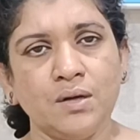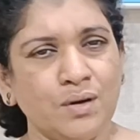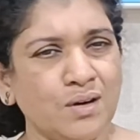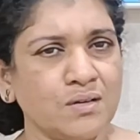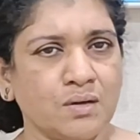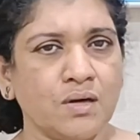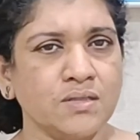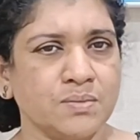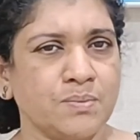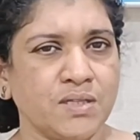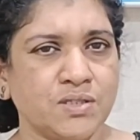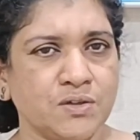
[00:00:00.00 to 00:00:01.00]
do not cause
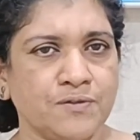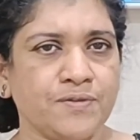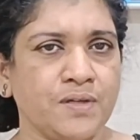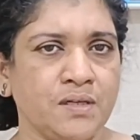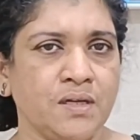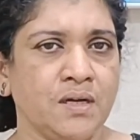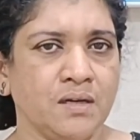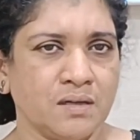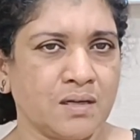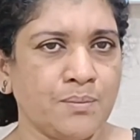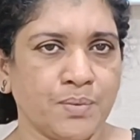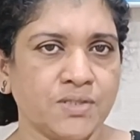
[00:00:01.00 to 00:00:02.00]
much of a
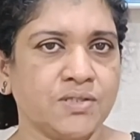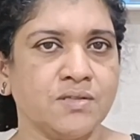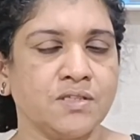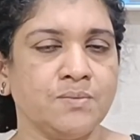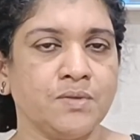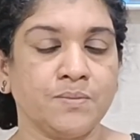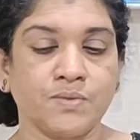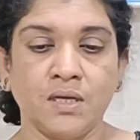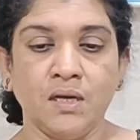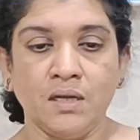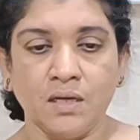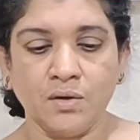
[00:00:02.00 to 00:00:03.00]
compression symptoms.
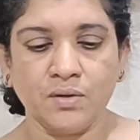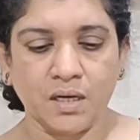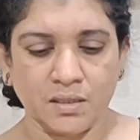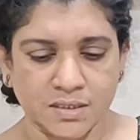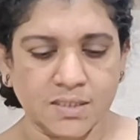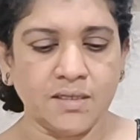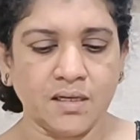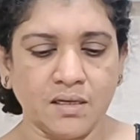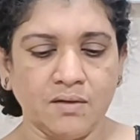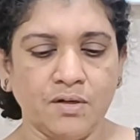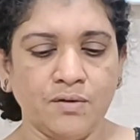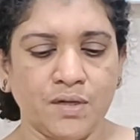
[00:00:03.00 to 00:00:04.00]
Now
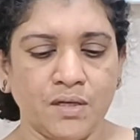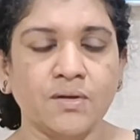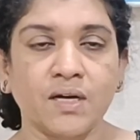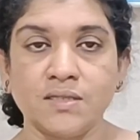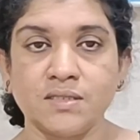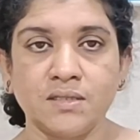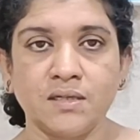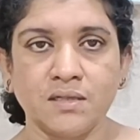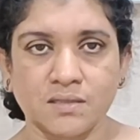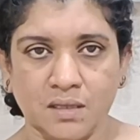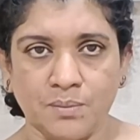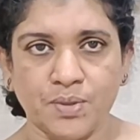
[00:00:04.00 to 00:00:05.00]
considering, when you consider
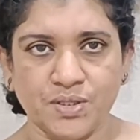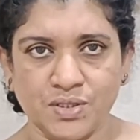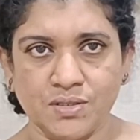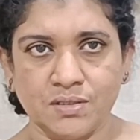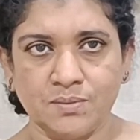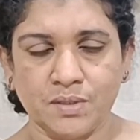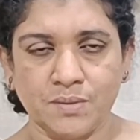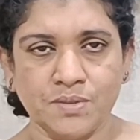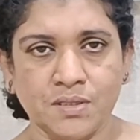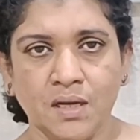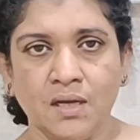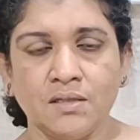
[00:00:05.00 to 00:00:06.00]
the compression
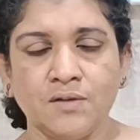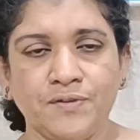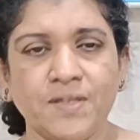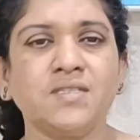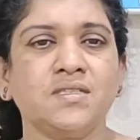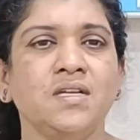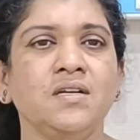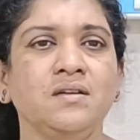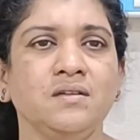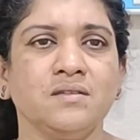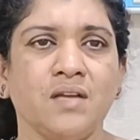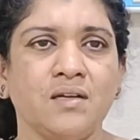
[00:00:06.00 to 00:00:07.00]
symptoms, the first
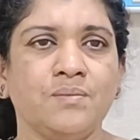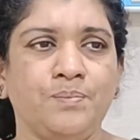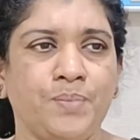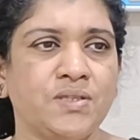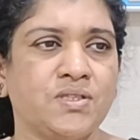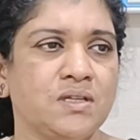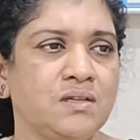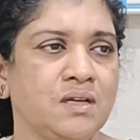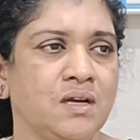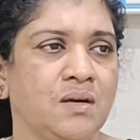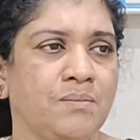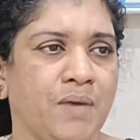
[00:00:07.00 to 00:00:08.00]
thing that patient
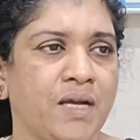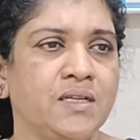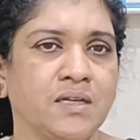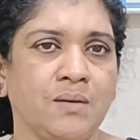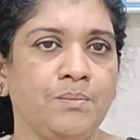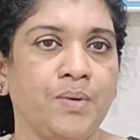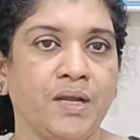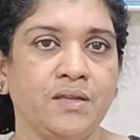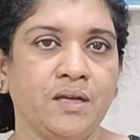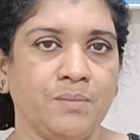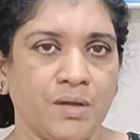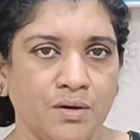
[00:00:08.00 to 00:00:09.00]
might complain,
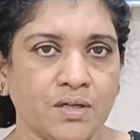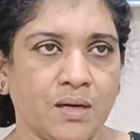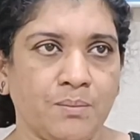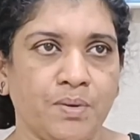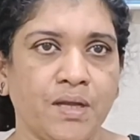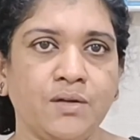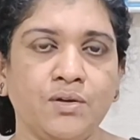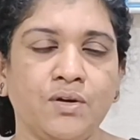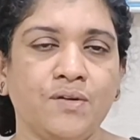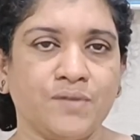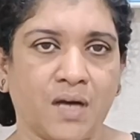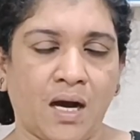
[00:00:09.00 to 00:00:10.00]
they may not complain, you
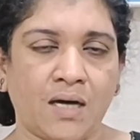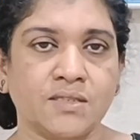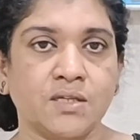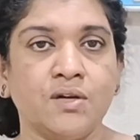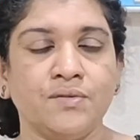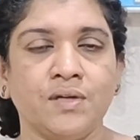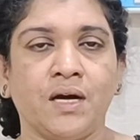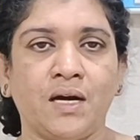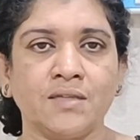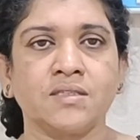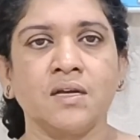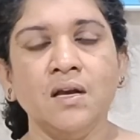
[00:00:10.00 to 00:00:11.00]
have to
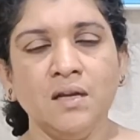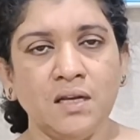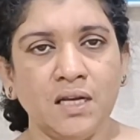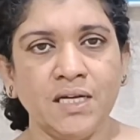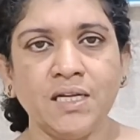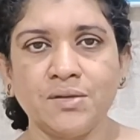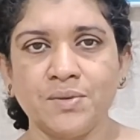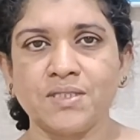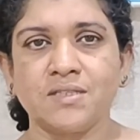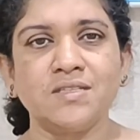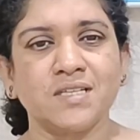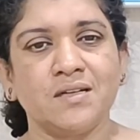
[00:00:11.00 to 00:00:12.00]
ask leading
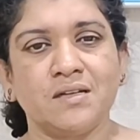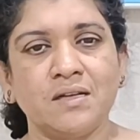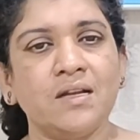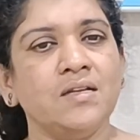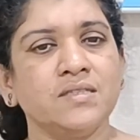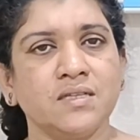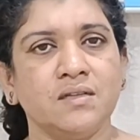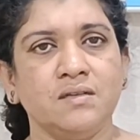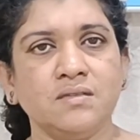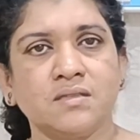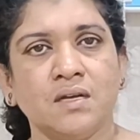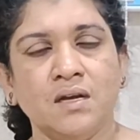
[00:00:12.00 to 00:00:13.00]
questions and elicit
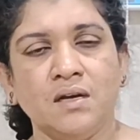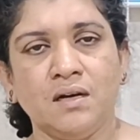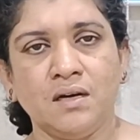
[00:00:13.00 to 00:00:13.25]
these